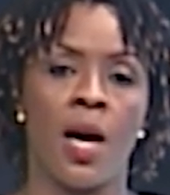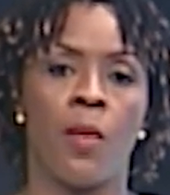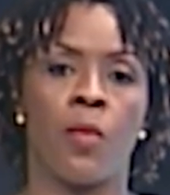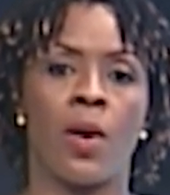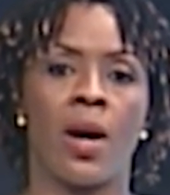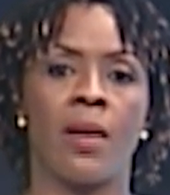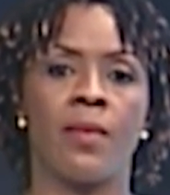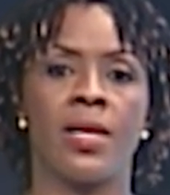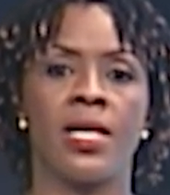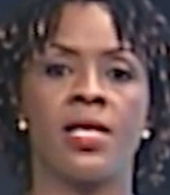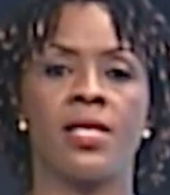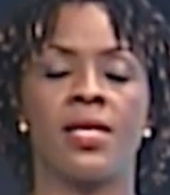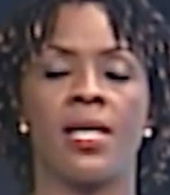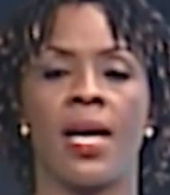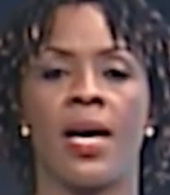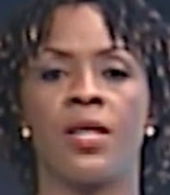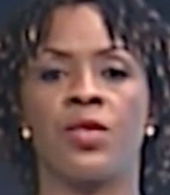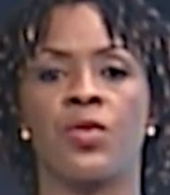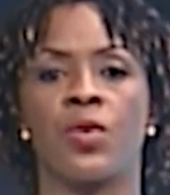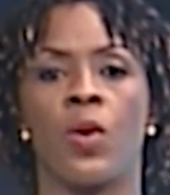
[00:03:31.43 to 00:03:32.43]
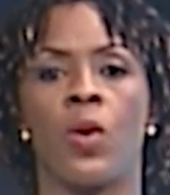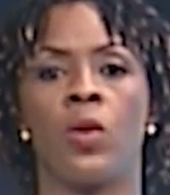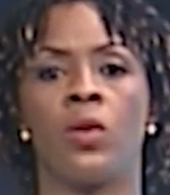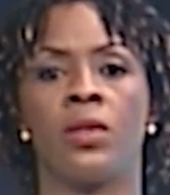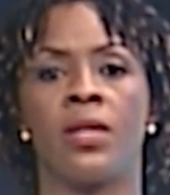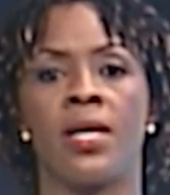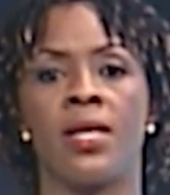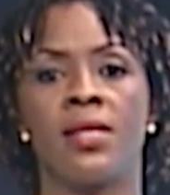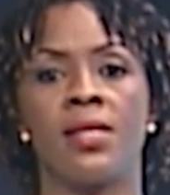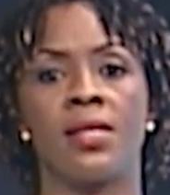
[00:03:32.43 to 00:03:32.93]
Prime Minister Andrew
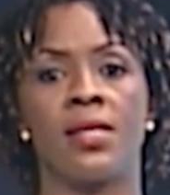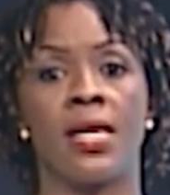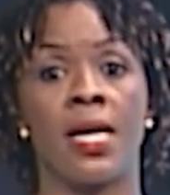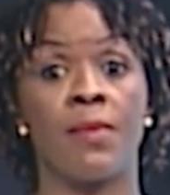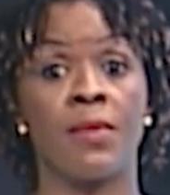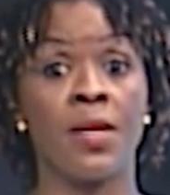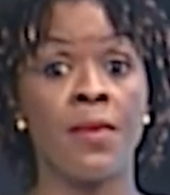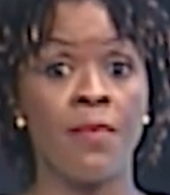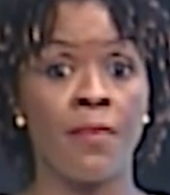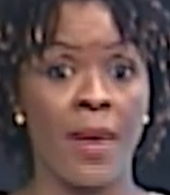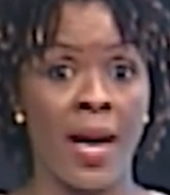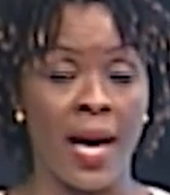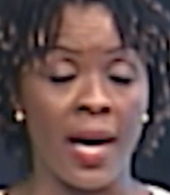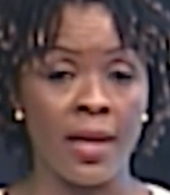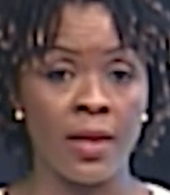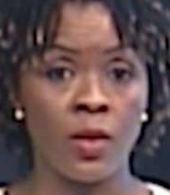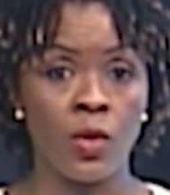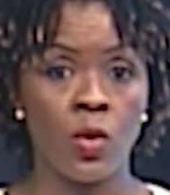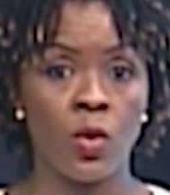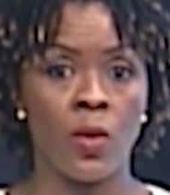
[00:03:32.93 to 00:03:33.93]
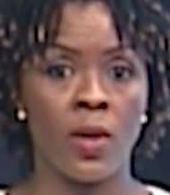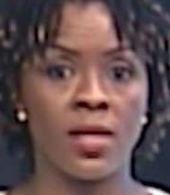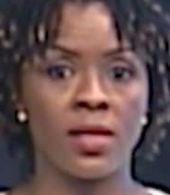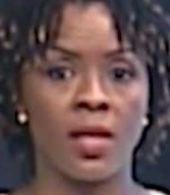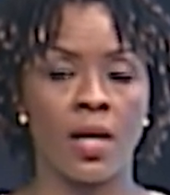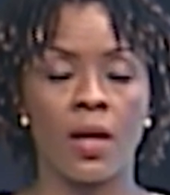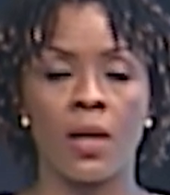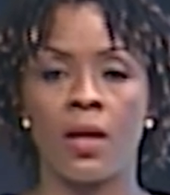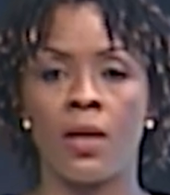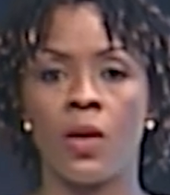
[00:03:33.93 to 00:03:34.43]
Holness named a man who was
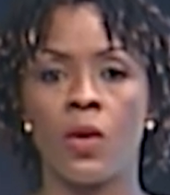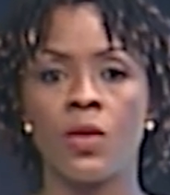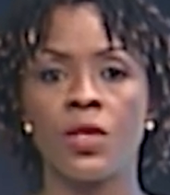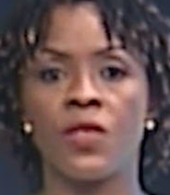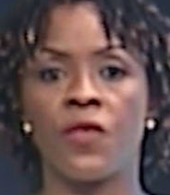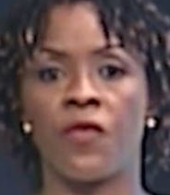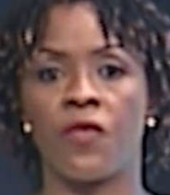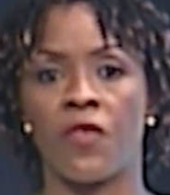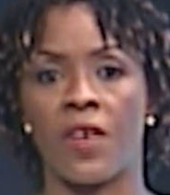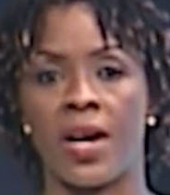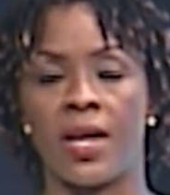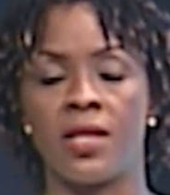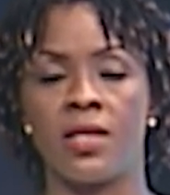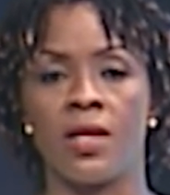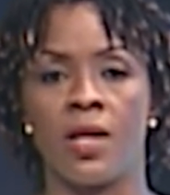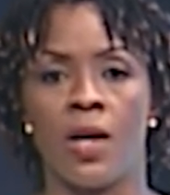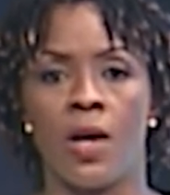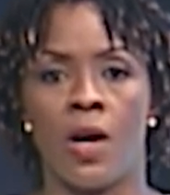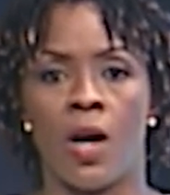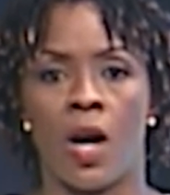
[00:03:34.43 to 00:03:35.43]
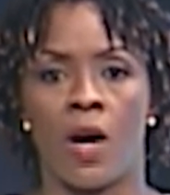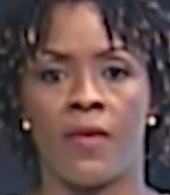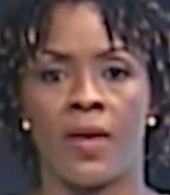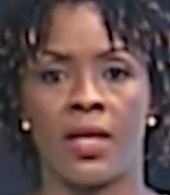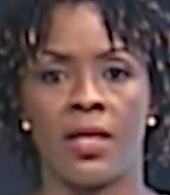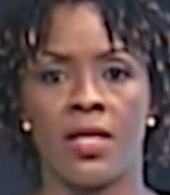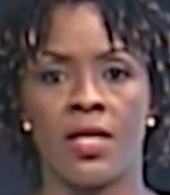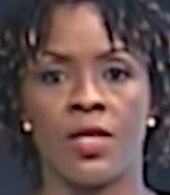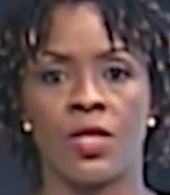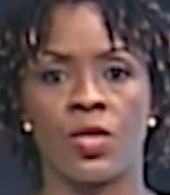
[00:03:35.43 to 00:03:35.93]
a close friend of
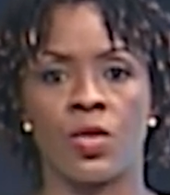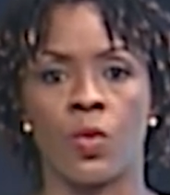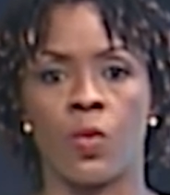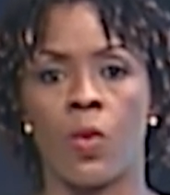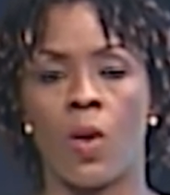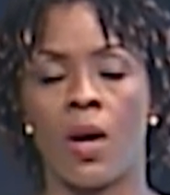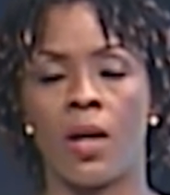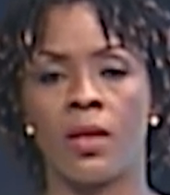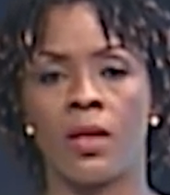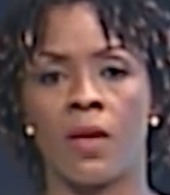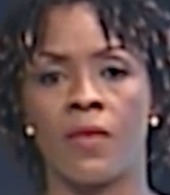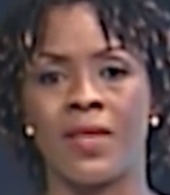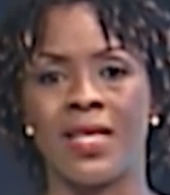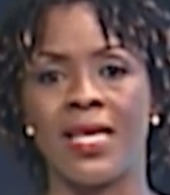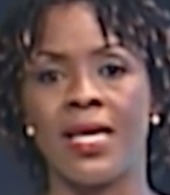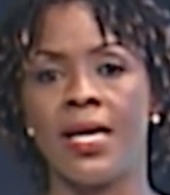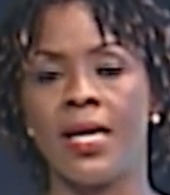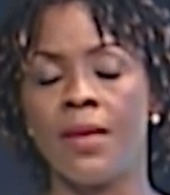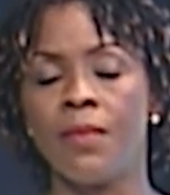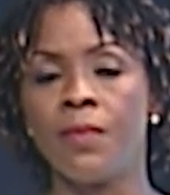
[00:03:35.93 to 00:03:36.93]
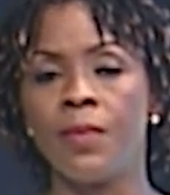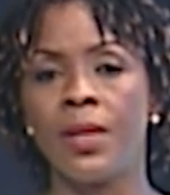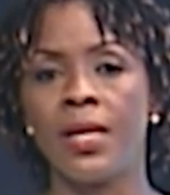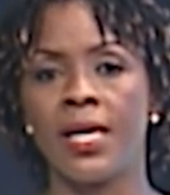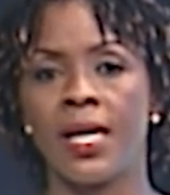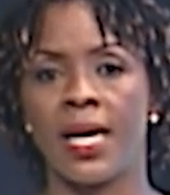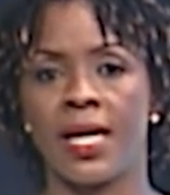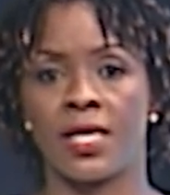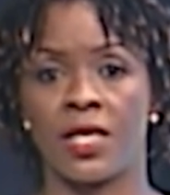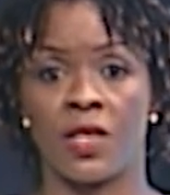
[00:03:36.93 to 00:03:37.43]
at least one of the
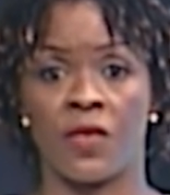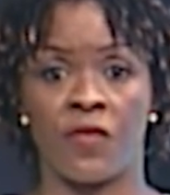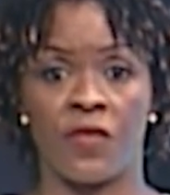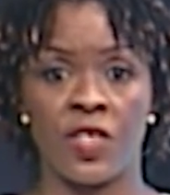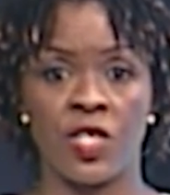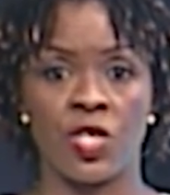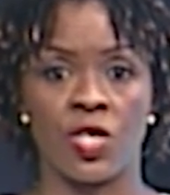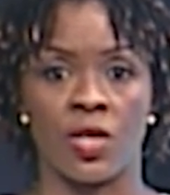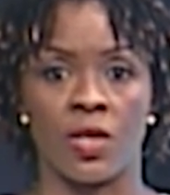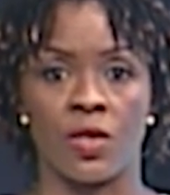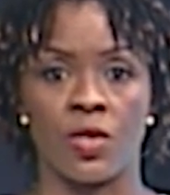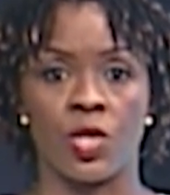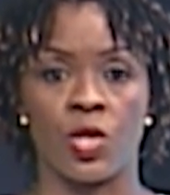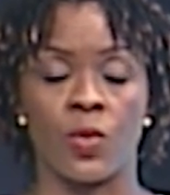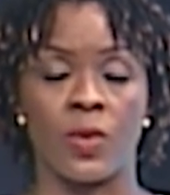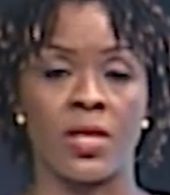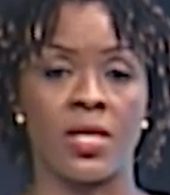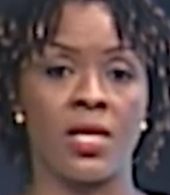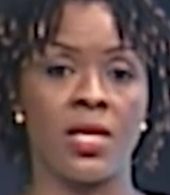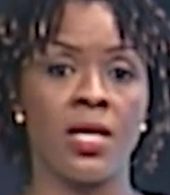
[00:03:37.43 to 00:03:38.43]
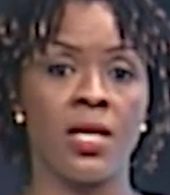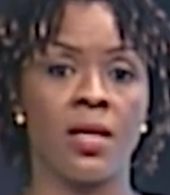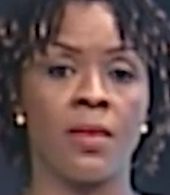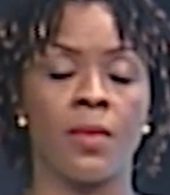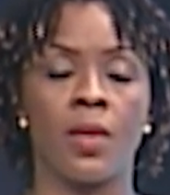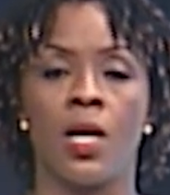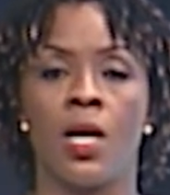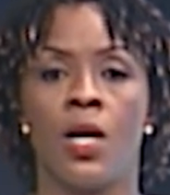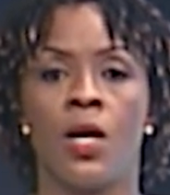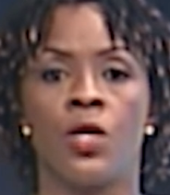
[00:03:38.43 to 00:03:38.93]
implicated officials to a
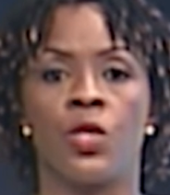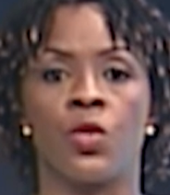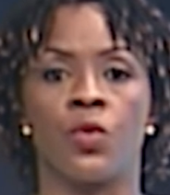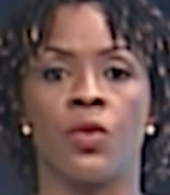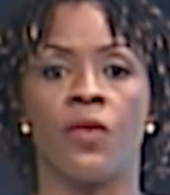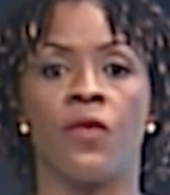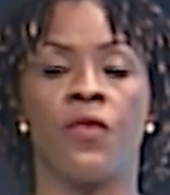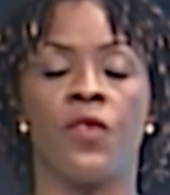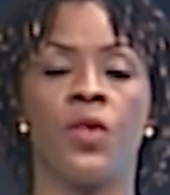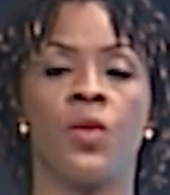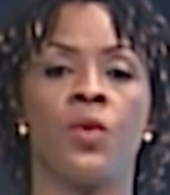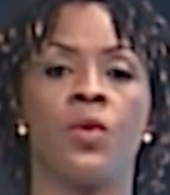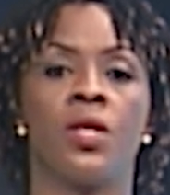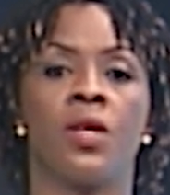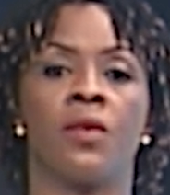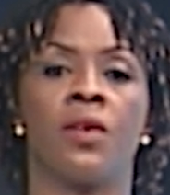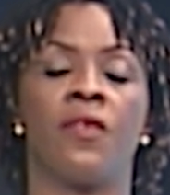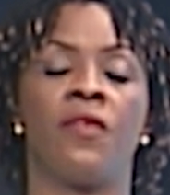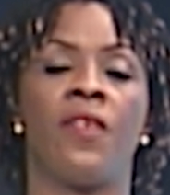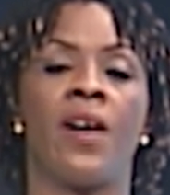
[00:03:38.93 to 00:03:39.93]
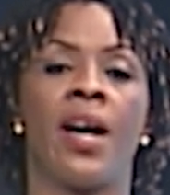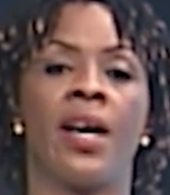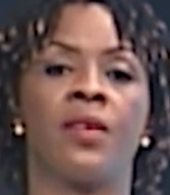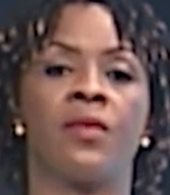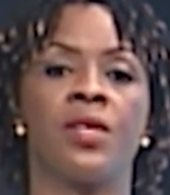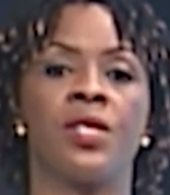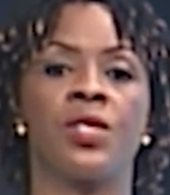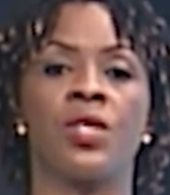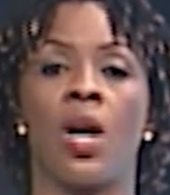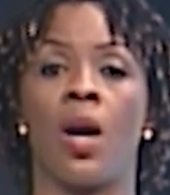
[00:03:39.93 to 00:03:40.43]
team to review the
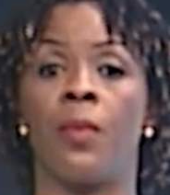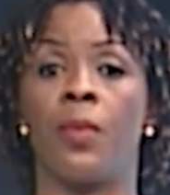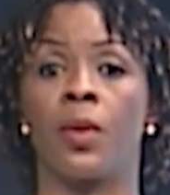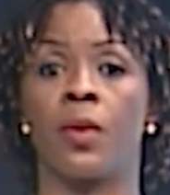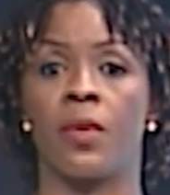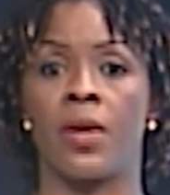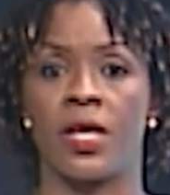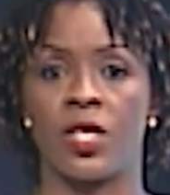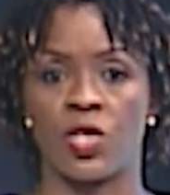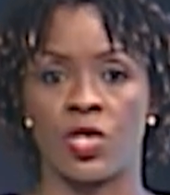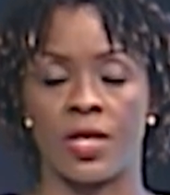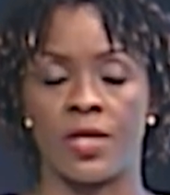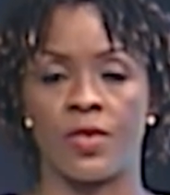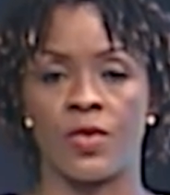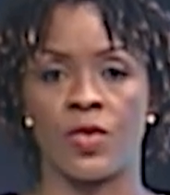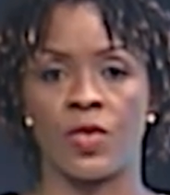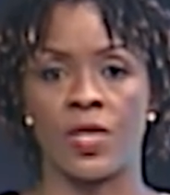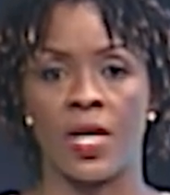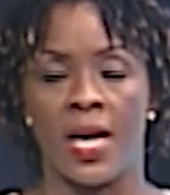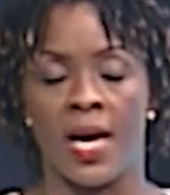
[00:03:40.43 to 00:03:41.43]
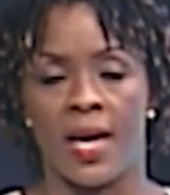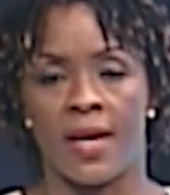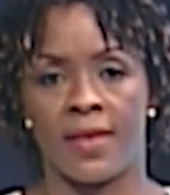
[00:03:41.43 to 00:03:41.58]
refinery's operations.